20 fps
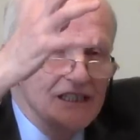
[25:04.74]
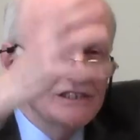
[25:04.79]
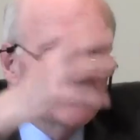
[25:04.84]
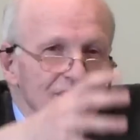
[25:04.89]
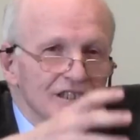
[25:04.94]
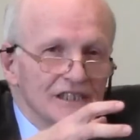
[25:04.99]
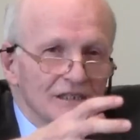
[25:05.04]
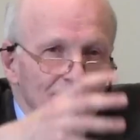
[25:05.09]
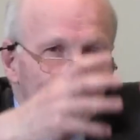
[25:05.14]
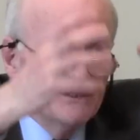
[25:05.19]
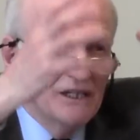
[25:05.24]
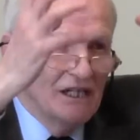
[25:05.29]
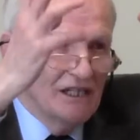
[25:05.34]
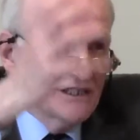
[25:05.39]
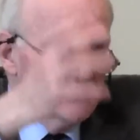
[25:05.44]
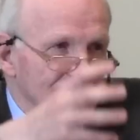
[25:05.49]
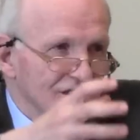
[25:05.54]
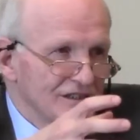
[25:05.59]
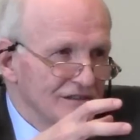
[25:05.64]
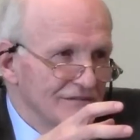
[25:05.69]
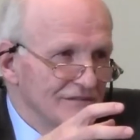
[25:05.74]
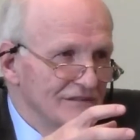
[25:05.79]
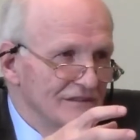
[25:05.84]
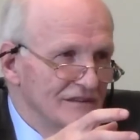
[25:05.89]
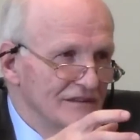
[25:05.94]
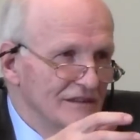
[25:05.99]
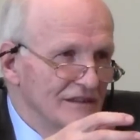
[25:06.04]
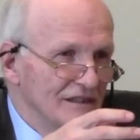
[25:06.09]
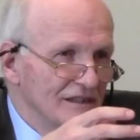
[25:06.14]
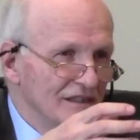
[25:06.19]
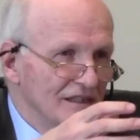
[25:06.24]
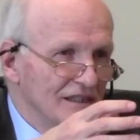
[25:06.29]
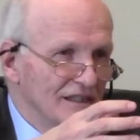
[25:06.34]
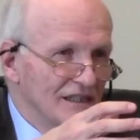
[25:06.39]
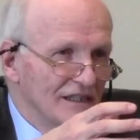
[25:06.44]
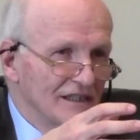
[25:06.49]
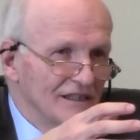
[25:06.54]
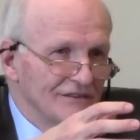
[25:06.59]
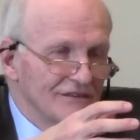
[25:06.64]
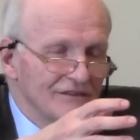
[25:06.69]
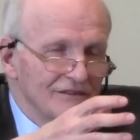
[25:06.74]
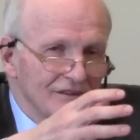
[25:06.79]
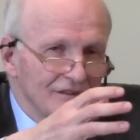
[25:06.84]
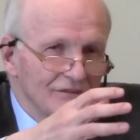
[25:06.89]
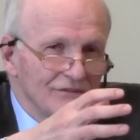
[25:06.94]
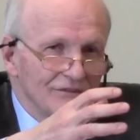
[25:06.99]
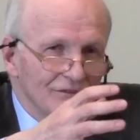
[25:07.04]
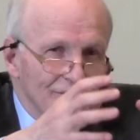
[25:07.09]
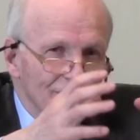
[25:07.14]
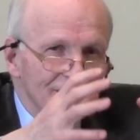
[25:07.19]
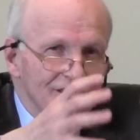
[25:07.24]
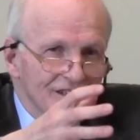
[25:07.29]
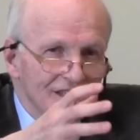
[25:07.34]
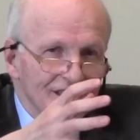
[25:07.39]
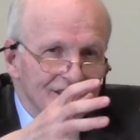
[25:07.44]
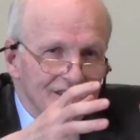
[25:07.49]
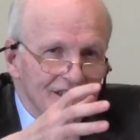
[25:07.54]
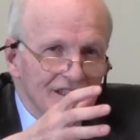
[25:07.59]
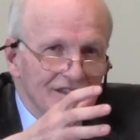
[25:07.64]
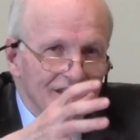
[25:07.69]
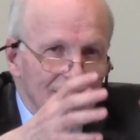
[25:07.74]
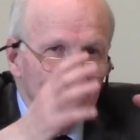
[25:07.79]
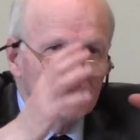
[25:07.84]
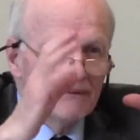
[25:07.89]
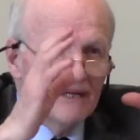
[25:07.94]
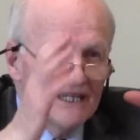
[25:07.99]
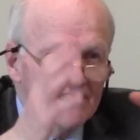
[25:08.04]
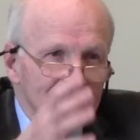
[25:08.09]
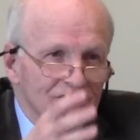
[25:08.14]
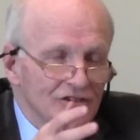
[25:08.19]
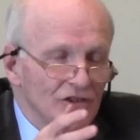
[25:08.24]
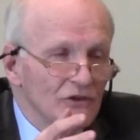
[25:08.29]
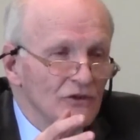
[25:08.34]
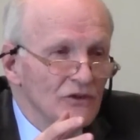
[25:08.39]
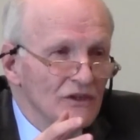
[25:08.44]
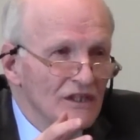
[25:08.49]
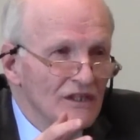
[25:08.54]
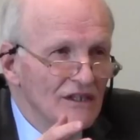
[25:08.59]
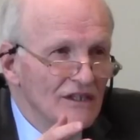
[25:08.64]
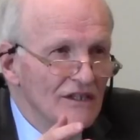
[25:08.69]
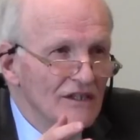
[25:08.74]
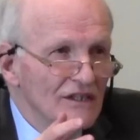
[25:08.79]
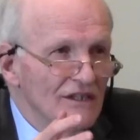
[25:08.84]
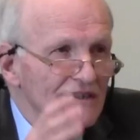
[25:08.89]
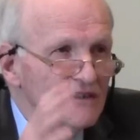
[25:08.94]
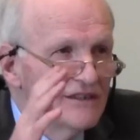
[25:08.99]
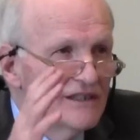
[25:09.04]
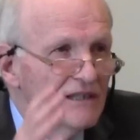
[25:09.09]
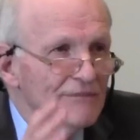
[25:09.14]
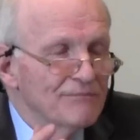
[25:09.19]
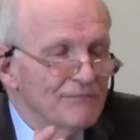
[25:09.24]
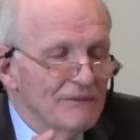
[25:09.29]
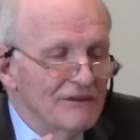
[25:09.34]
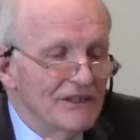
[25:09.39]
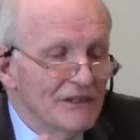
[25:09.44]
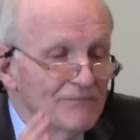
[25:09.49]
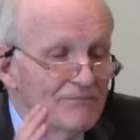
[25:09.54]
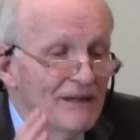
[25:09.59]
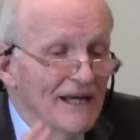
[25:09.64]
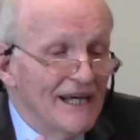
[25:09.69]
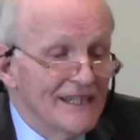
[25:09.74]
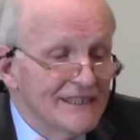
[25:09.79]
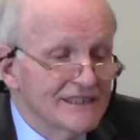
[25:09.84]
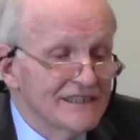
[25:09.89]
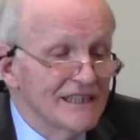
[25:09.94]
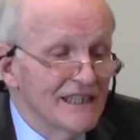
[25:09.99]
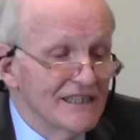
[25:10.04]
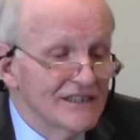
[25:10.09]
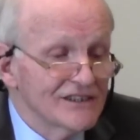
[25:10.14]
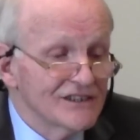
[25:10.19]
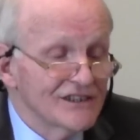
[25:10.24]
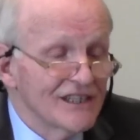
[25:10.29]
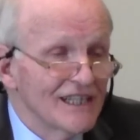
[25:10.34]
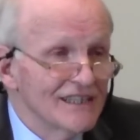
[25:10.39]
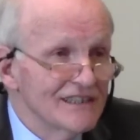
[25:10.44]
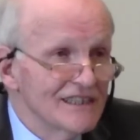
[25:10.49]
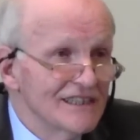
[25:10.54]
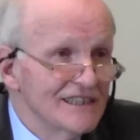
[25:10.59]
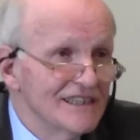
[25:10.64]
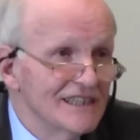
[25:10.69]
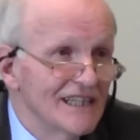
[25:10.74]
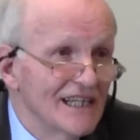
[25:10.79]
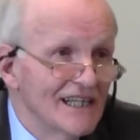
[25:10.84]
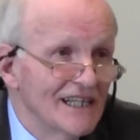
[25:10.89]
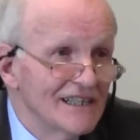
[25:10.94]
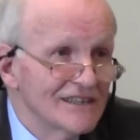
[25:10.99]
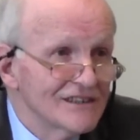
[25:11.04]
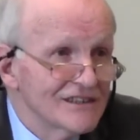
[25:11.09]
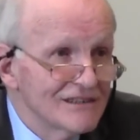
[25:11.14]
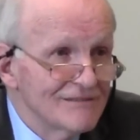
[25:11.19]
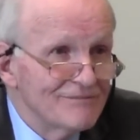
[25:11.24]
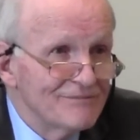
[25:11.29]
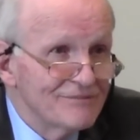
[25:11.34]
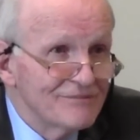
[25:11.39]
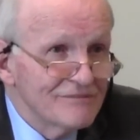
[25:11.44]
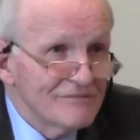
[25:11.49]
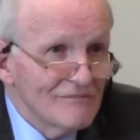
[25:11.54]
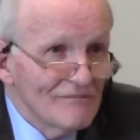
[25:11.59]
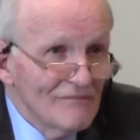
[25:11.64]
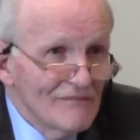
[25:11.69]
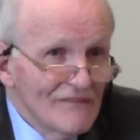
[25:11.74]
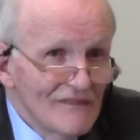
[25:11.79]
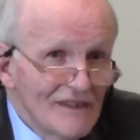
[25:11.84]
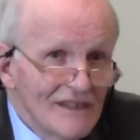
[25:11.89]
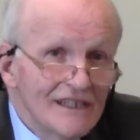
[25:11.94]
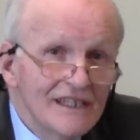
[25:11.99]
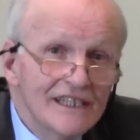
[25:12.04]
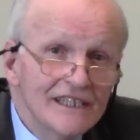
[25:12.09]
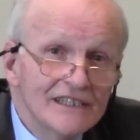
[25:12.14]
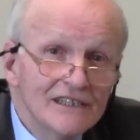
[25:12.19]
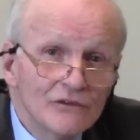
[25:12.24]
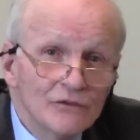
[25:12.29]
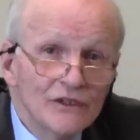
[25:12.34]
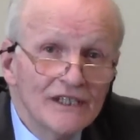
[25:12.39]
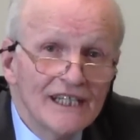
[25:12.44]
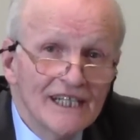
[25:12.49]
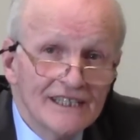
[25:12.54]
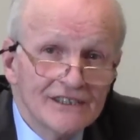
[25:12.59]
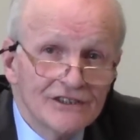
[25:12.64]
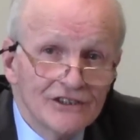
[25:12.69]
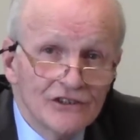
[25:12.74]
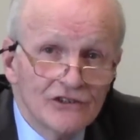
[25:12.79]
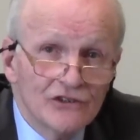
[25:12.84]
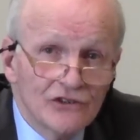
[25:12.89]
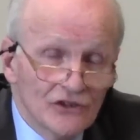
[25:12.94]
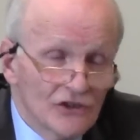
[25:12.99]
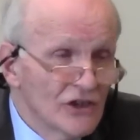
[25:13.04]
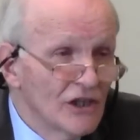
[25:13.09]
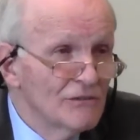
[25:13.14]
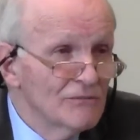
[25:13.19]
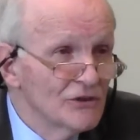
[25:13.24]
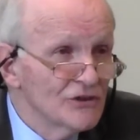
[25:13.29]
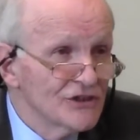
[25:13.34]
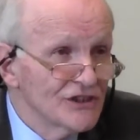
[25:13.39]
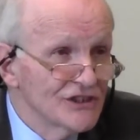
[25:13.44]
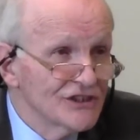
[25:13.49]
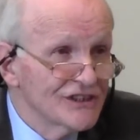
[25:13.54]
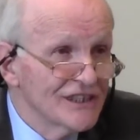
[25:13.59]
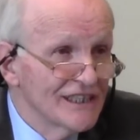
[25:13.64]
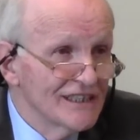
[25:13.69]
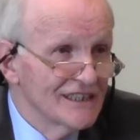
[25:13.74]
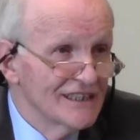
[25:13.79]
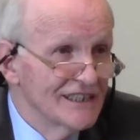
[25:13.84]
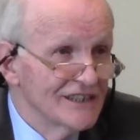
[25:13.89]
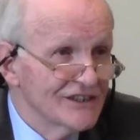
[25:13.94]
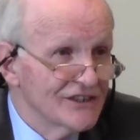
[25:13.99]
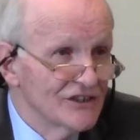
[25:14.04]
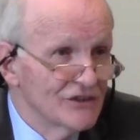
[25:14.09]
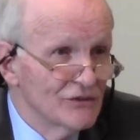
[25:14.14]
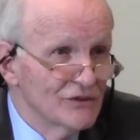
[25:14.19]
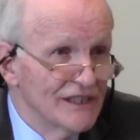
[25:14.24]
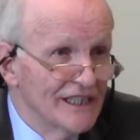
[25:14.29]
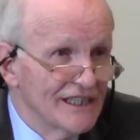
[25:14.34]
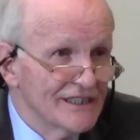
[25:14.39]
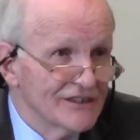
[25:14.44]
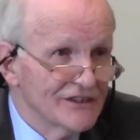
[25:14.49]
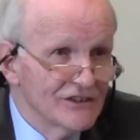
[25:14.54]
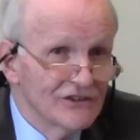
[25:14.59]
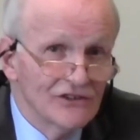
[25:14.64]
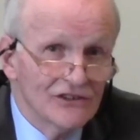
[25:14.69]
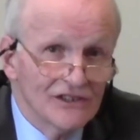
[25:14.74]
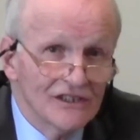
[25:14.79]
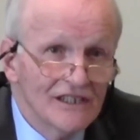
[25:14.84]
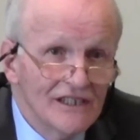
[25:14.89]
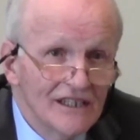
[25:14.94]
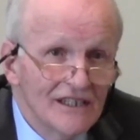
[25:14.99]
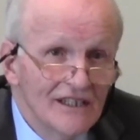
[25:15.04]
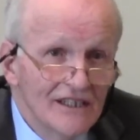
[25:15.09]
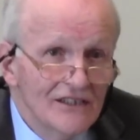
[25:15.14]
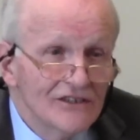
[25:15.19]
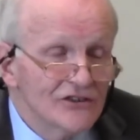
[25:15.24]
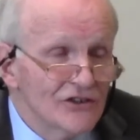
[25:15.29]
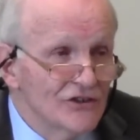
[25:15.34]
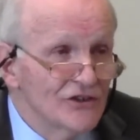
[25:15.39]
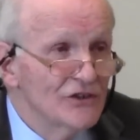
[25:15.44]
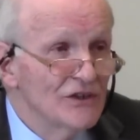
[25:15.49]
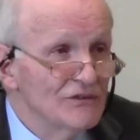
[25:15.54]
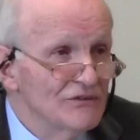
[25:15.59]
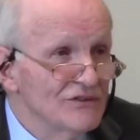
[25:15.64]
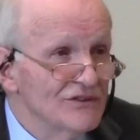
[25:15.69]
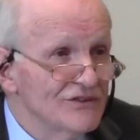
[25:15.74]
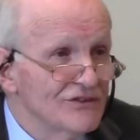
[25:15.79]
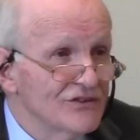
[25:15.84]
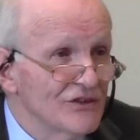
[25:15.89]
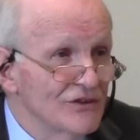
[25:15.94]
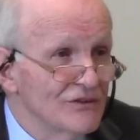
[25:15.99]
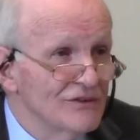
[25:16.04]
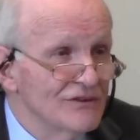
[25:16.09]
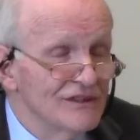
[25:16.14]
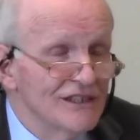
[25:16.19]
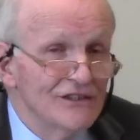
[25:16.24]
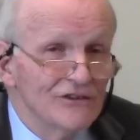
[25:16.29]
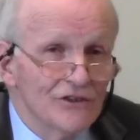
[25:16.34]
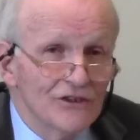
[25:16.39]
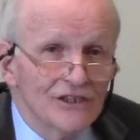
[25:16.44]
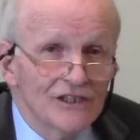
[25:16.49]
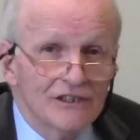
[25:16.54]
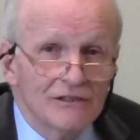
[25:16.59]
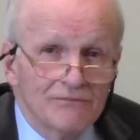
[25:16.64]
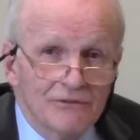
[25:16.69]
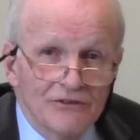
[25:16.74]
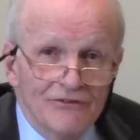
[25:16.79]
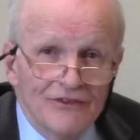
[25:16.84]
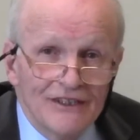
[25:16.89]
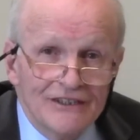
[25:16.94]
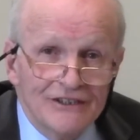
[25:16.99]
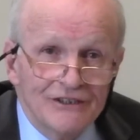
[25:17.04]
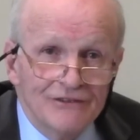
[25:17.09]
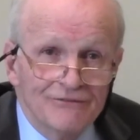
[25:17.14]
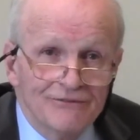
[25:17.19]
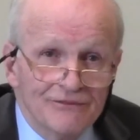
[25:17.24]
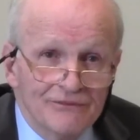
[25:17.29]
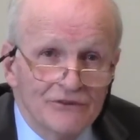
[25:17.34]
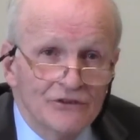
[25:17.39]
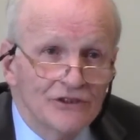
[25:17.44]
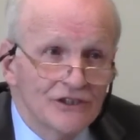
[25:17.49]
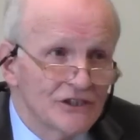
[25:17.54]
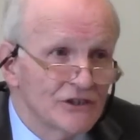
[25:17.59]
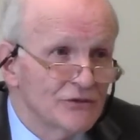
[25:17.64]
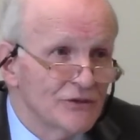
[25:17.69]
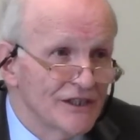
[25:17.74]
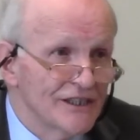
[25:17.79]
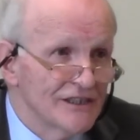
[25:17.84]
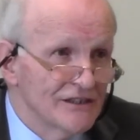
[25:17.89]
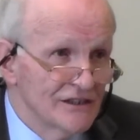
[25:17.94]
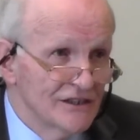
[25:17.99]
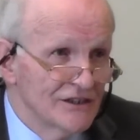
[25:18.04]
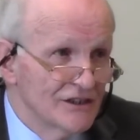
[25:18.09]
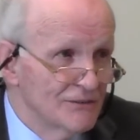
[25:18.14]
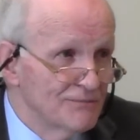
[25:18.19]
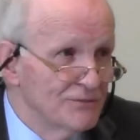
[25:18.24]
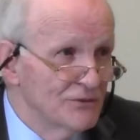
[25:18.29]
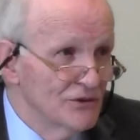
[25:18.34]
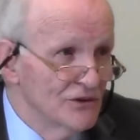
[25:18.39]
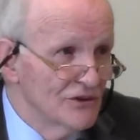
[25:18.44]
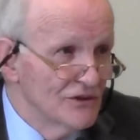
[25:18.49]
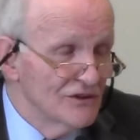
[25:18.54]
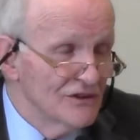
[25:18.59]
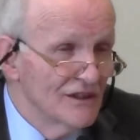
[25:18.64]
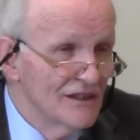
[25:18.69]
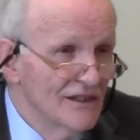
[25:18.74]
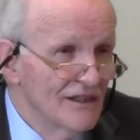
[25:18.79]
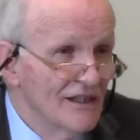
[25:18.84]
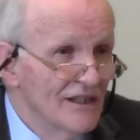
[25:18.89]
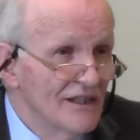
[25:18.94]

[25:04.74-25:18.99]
each in a box. The reason that they're packed so, they're packed as tightly as in a reactor core, almost as tightly as in a reactor core. So in order to prevent them from going critical in the pool,